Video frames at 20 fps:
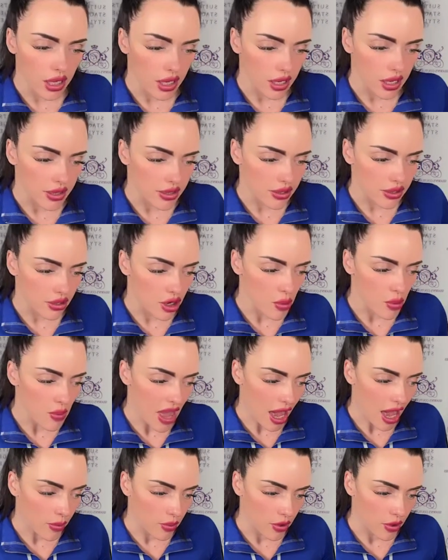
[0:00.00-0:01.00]
is her
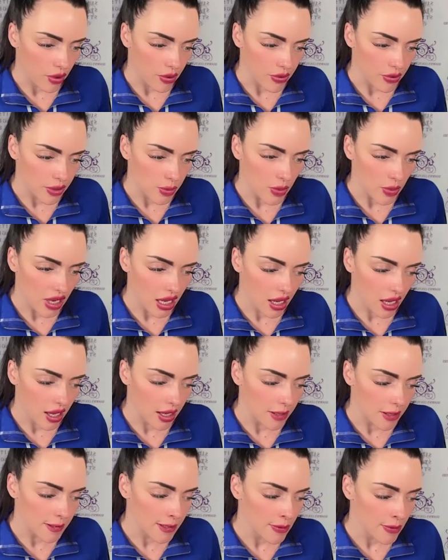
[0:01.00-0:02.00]
back pose
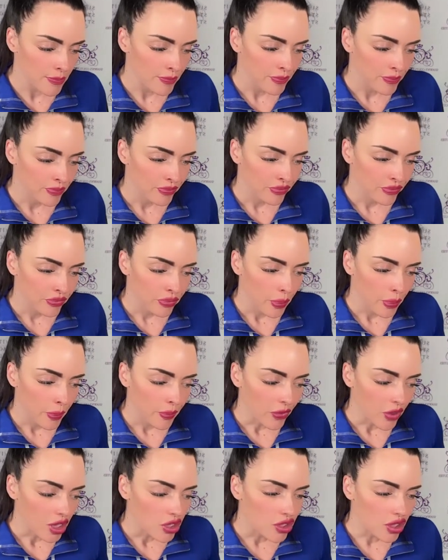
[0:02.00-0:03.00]
because
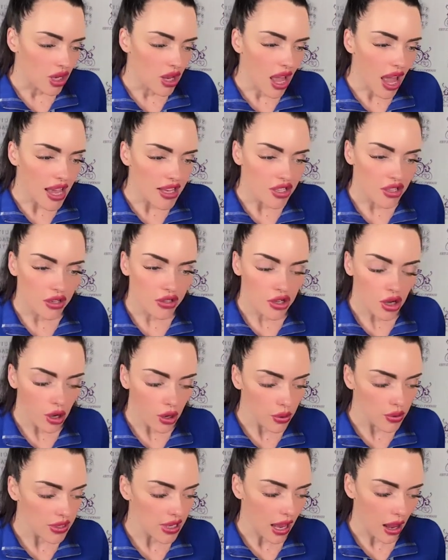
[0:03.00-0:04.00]
she has her
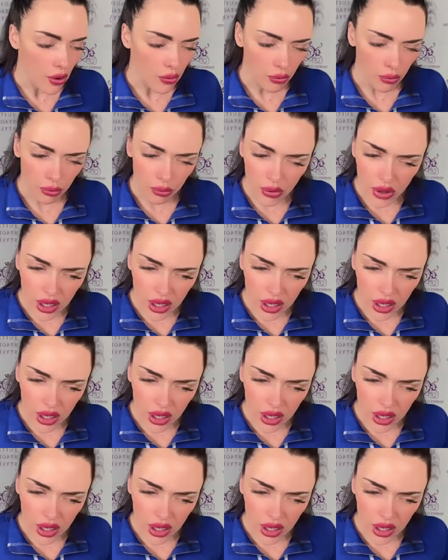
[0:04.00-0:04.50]
toes out